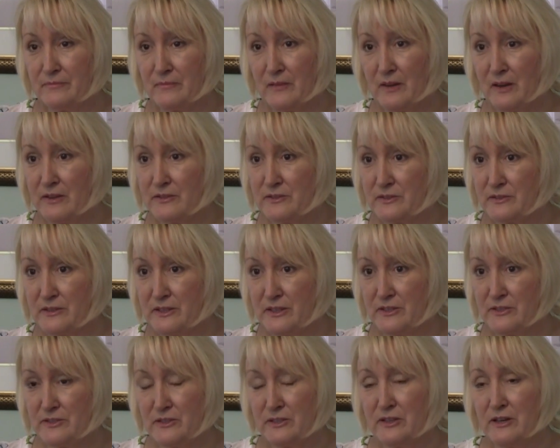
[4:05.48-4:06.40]

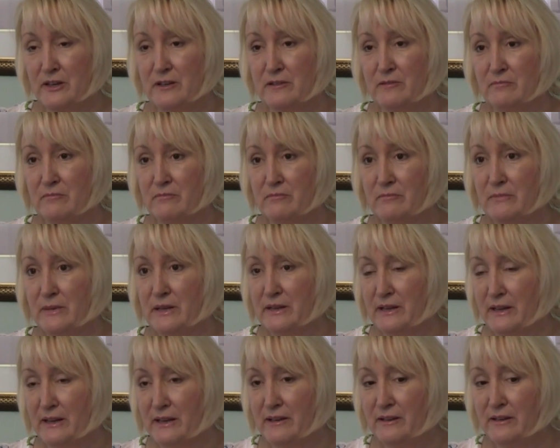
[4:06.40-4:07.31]
consultation on
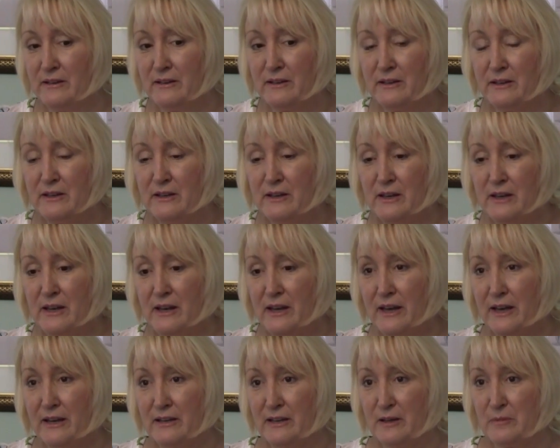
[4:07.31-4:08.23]
Monday,
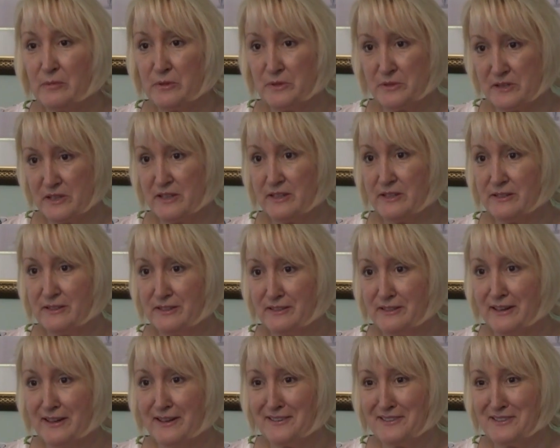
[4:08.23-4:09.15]
and I presented
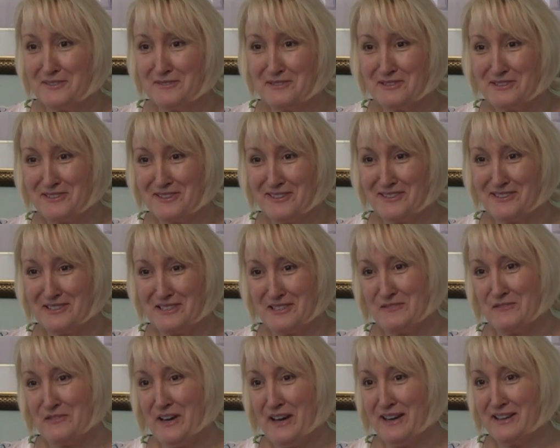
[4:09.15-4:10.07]
the doctor with all
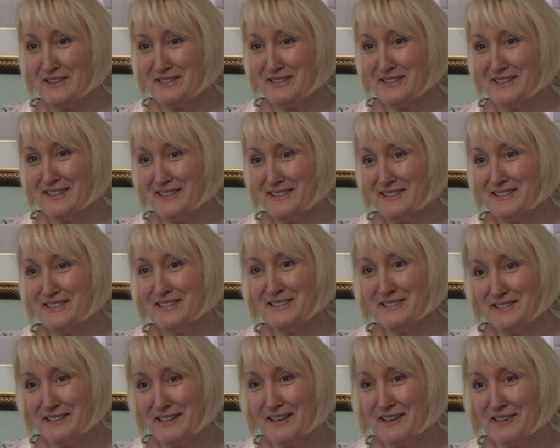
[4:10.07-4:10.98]
these facts, and I said,
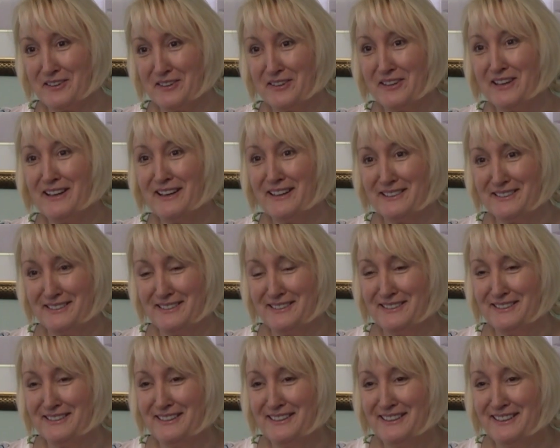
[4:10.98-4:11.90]
"Is that correct?"
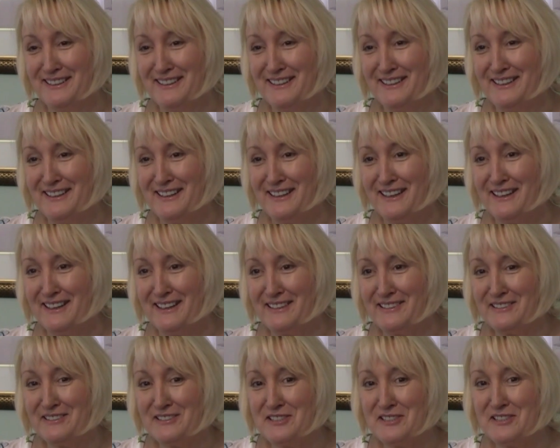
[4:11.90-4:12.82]

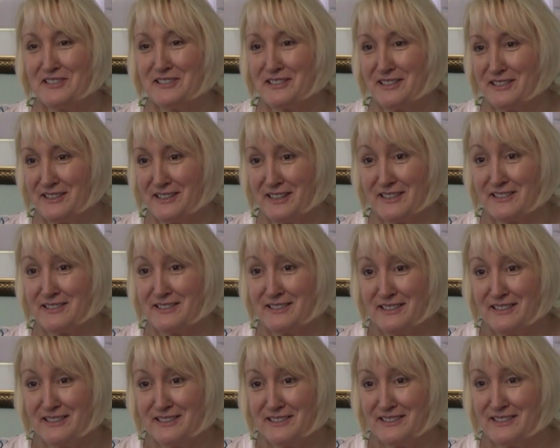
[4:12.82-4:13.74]
And she said, "Yes, it
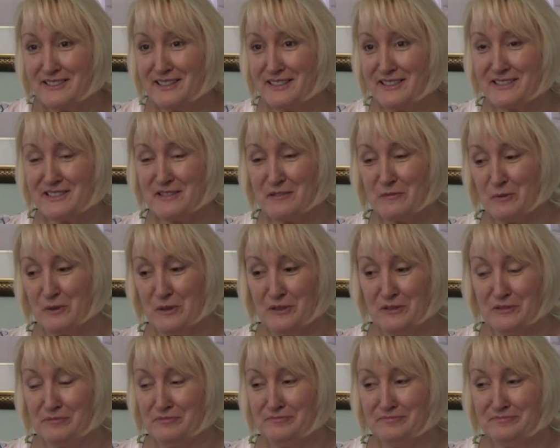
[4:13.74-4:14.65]
is." And I said,
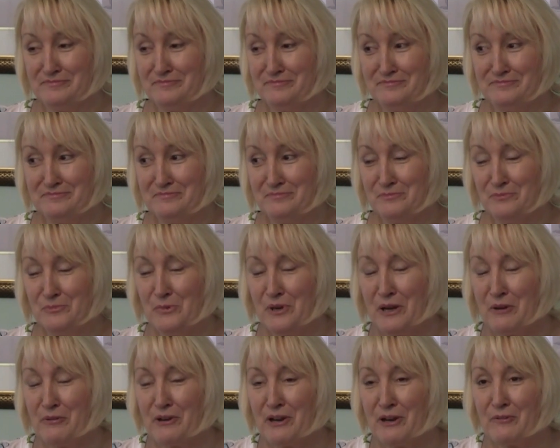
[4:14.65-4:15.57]
"Well,
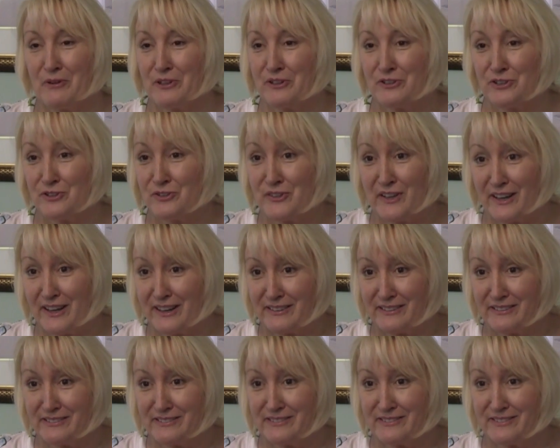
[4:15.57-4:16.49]
why would I want to do that?"
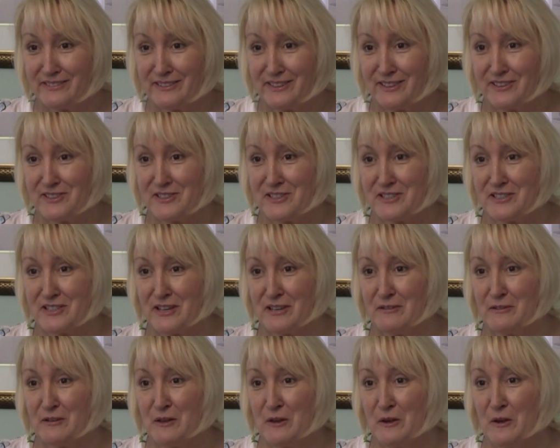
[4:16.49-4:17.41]
And she
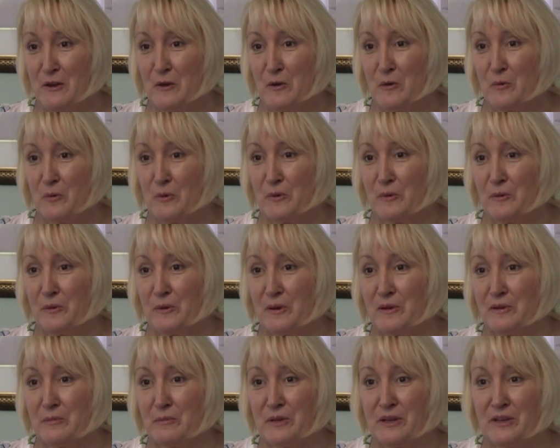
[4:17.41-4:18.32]
said, "Well,
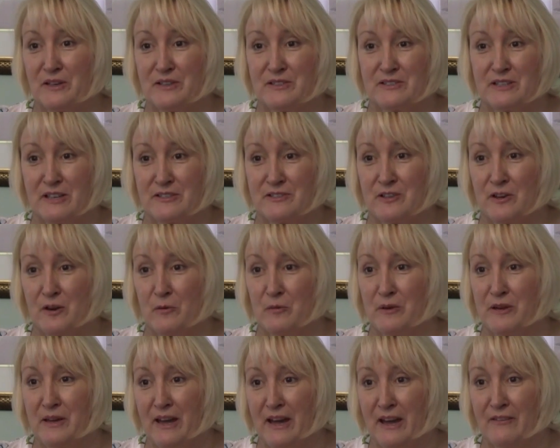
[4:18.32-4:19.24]
because that's all
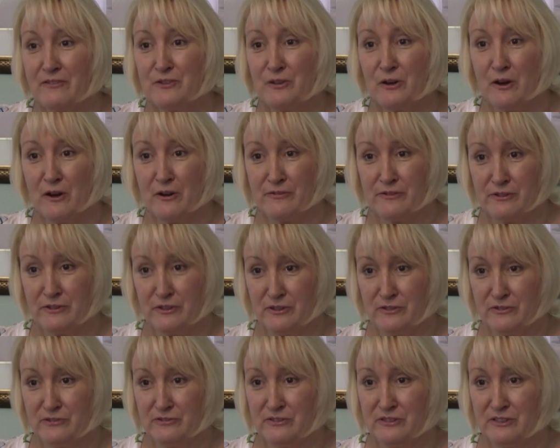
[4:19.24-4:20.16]
we have to offer
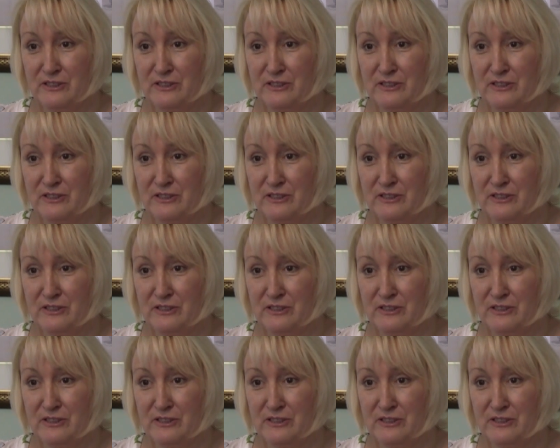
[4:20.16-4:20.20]
you."